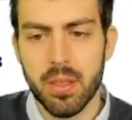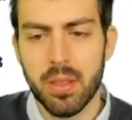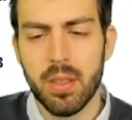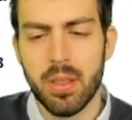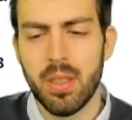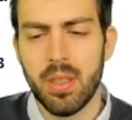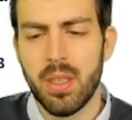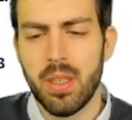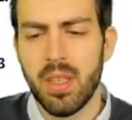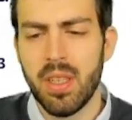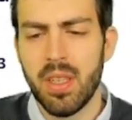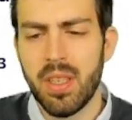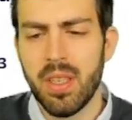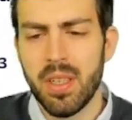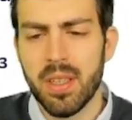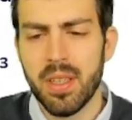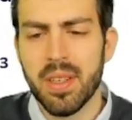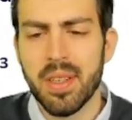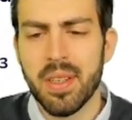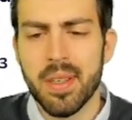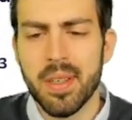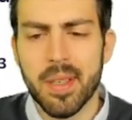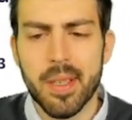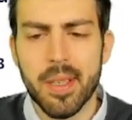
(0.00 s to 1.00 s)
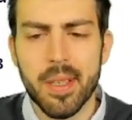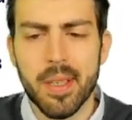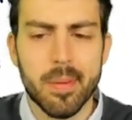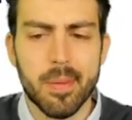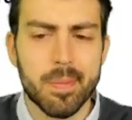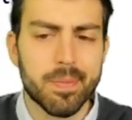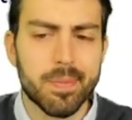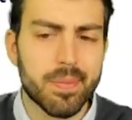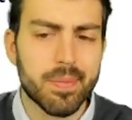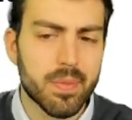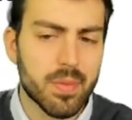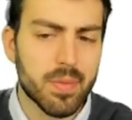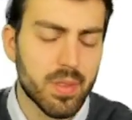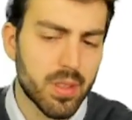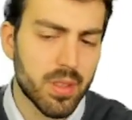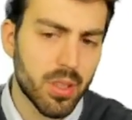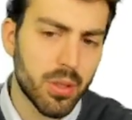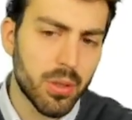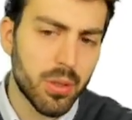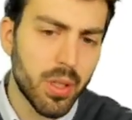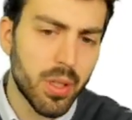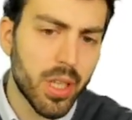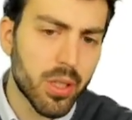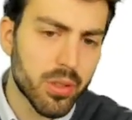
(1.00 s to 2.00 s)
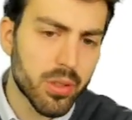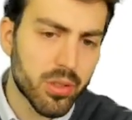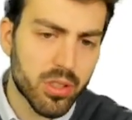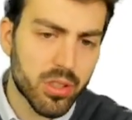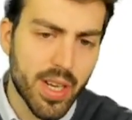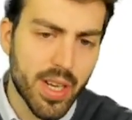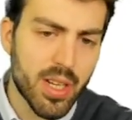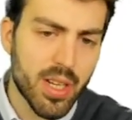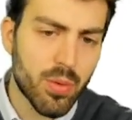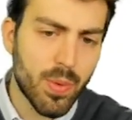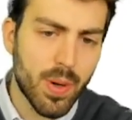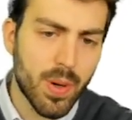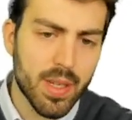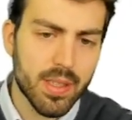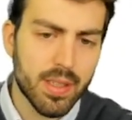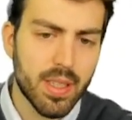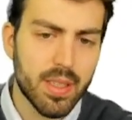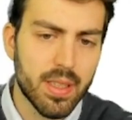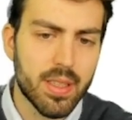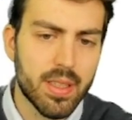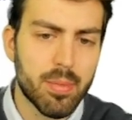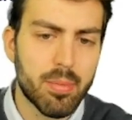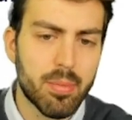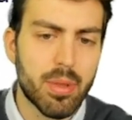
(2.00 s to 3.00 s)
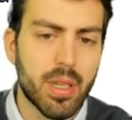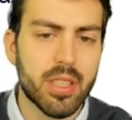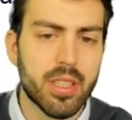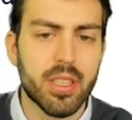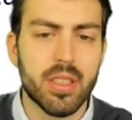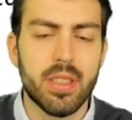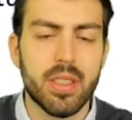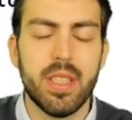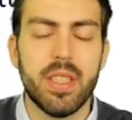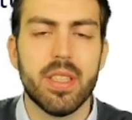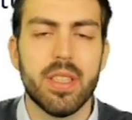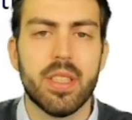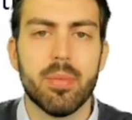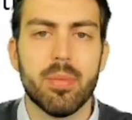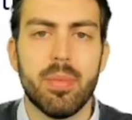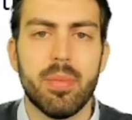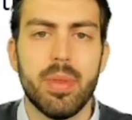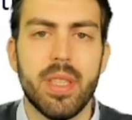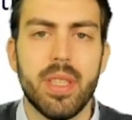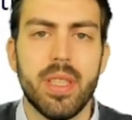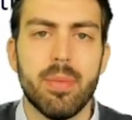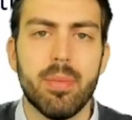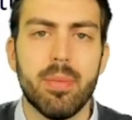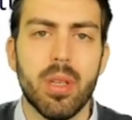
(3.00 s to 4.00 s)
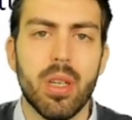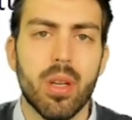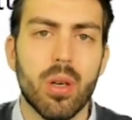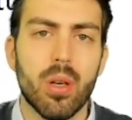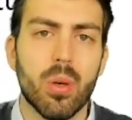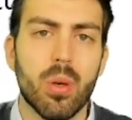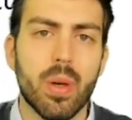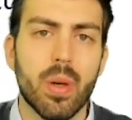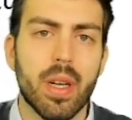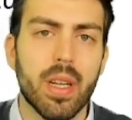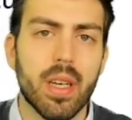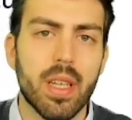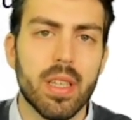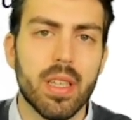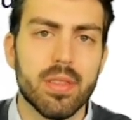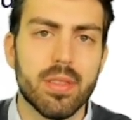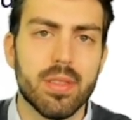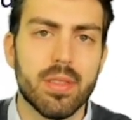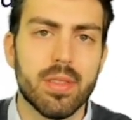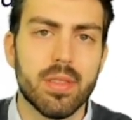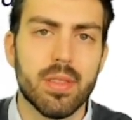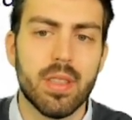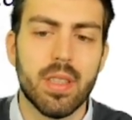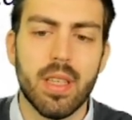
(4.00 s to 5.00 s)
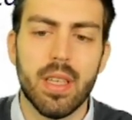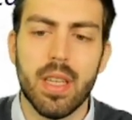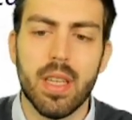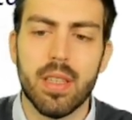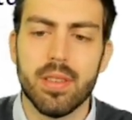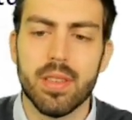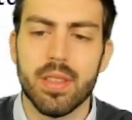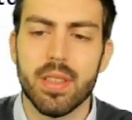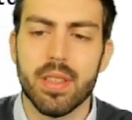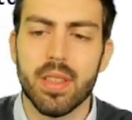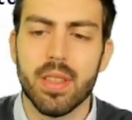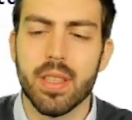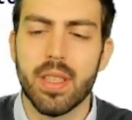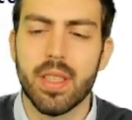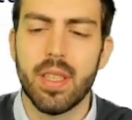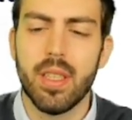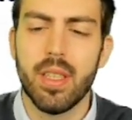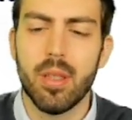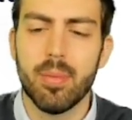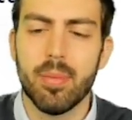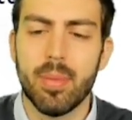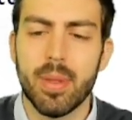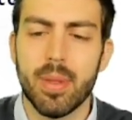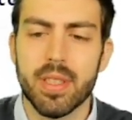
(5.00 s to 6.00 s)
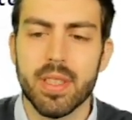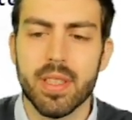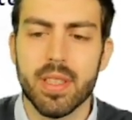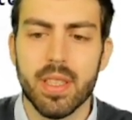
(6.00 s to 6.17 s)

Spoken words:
The only constraint was that the pressure needed to be below 11 kilopascals.